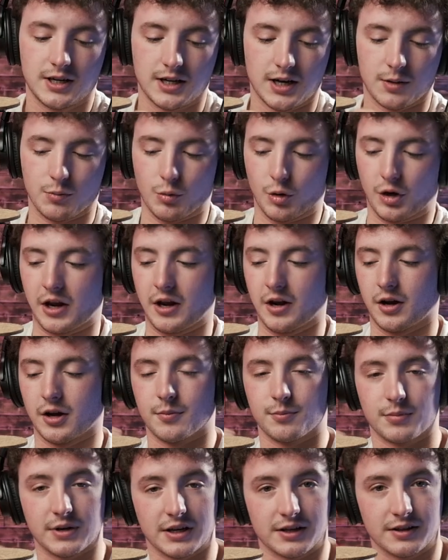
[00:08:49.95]
I'm working on a
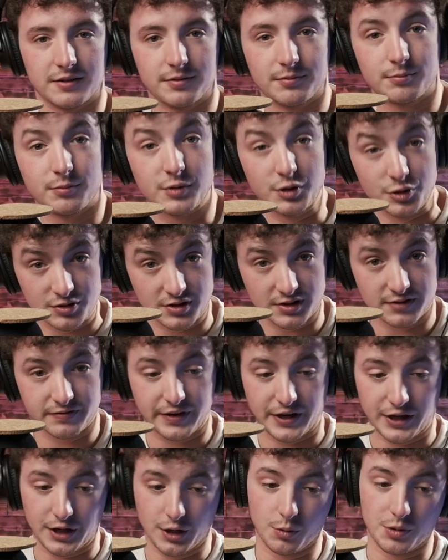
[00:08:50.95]
big music
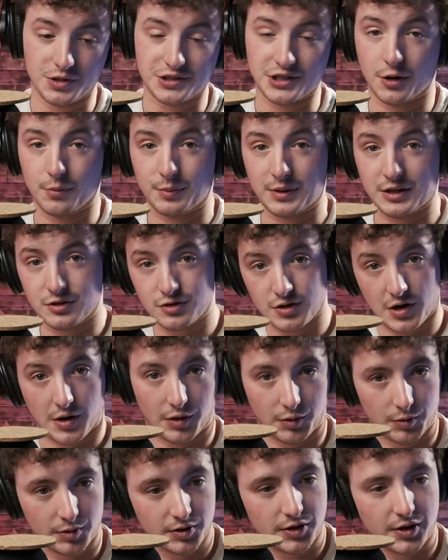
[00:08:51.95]
video, which I'll be
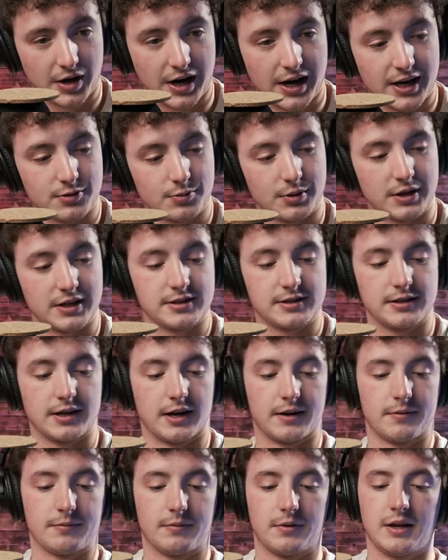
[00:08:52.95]
sharing with you guys when it's
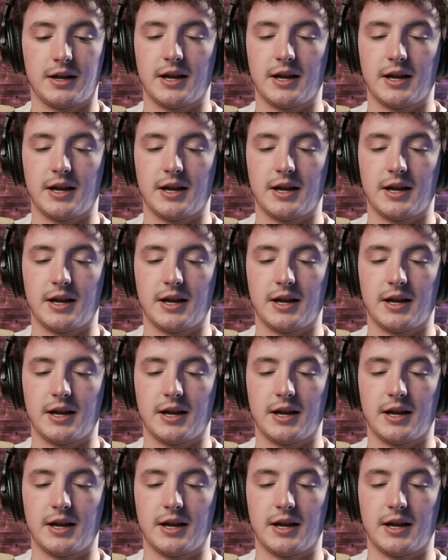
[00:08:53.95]
done.